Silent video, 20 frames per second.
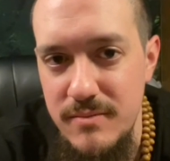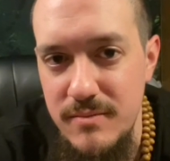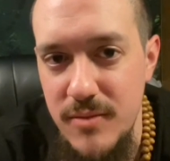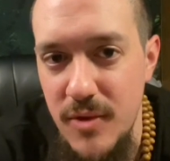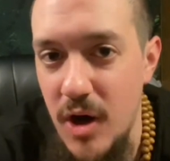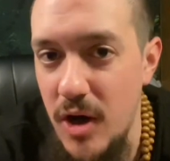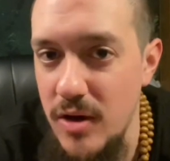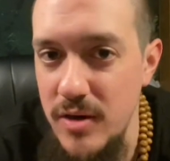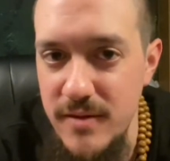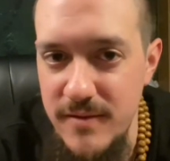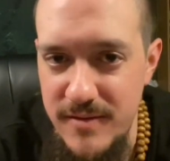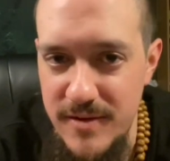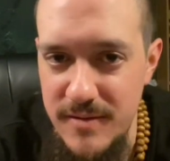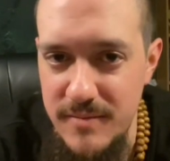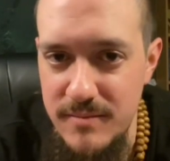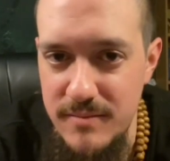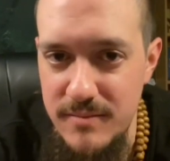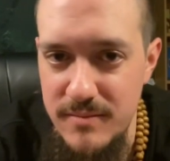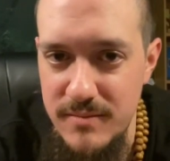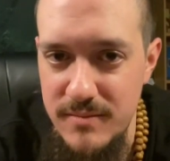All of them,
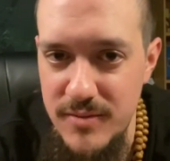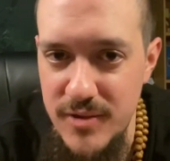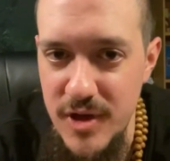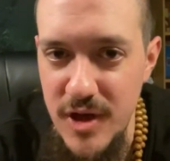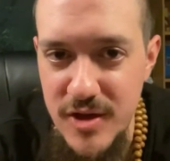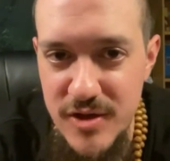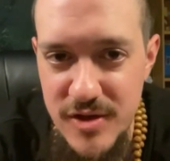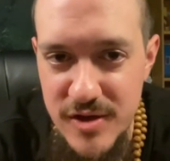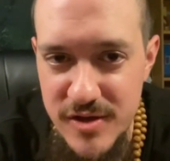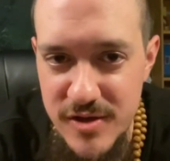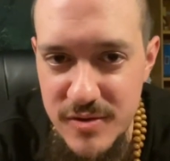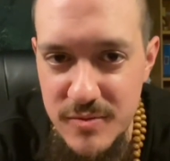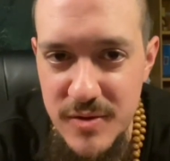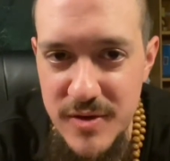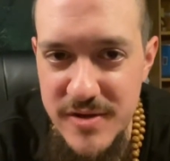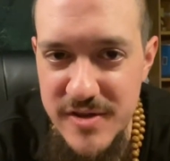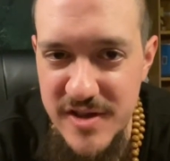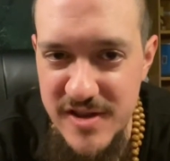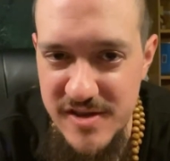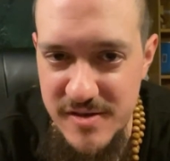not just the
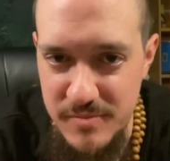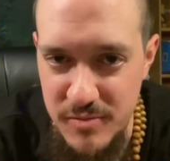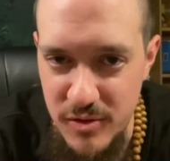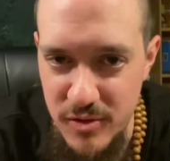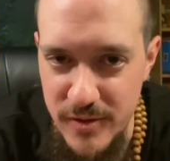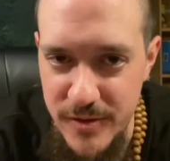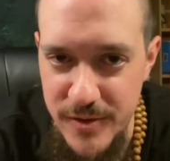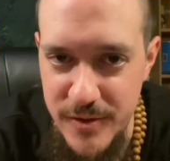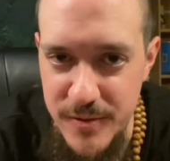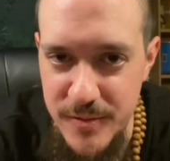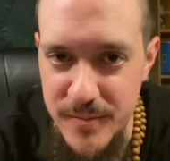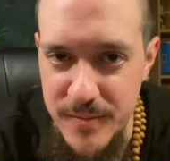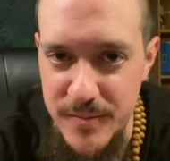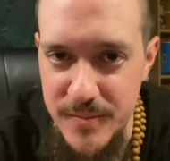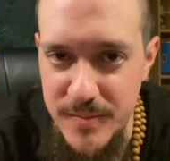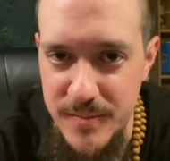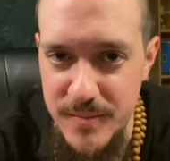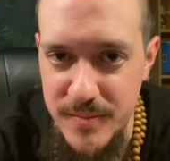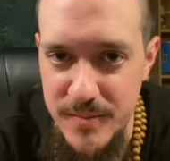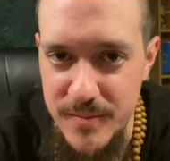ones that support you
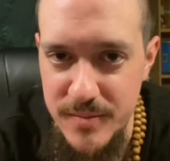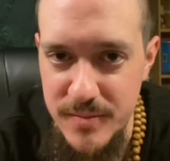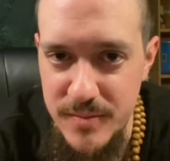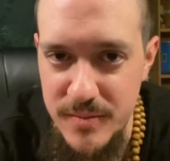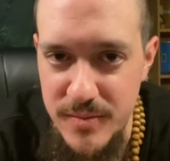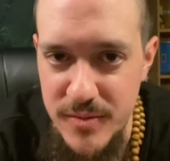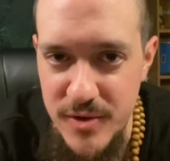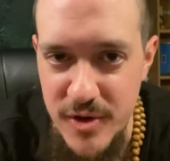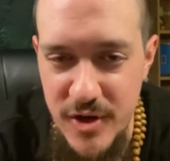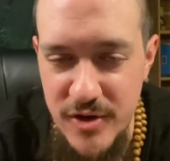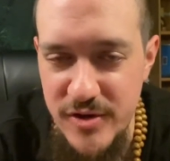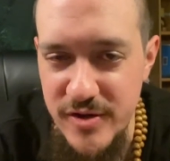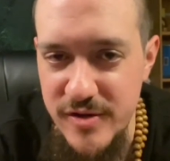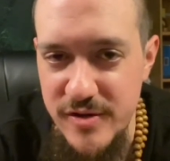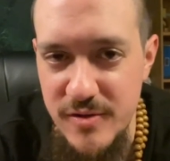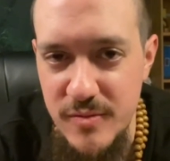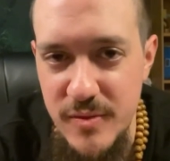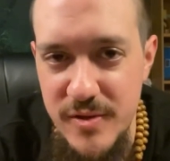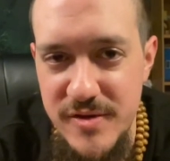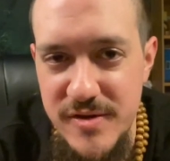not just
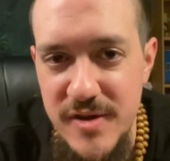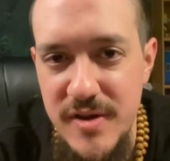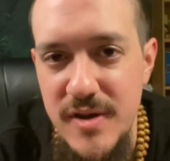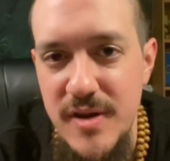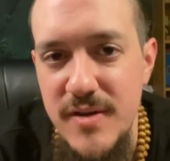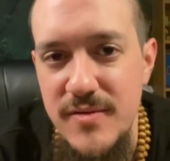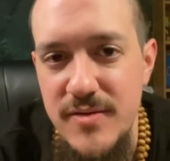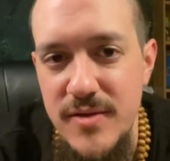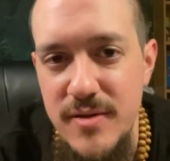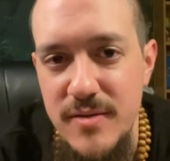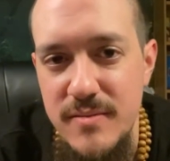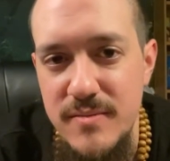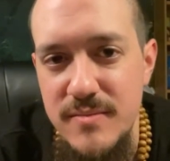the ones that love you.